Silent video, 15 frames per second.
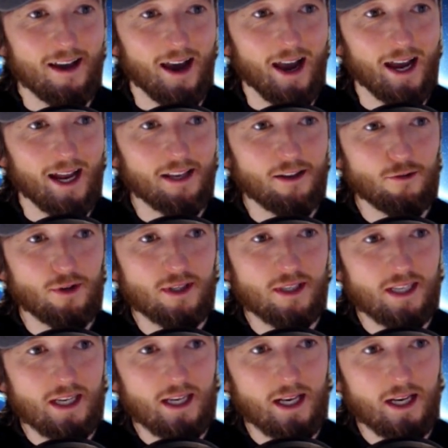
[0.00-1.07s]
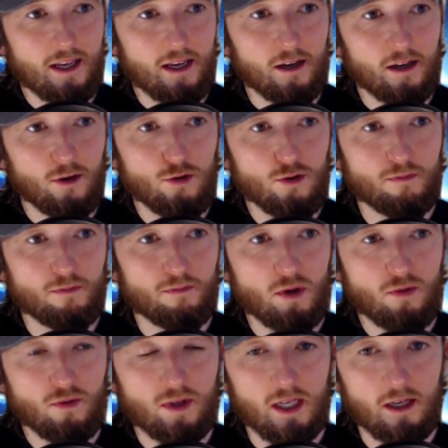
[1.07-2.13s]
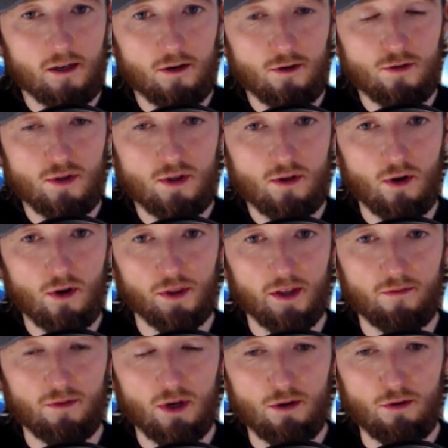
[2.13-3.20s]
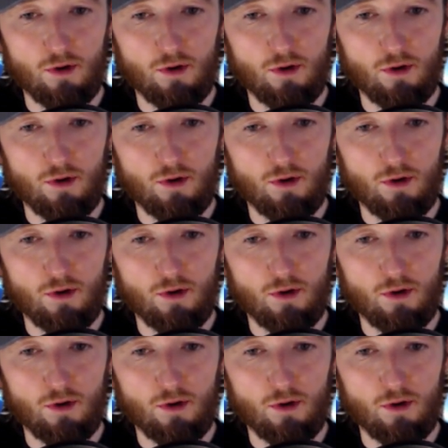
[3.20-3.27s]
And you can see in here who's muted and who's got their video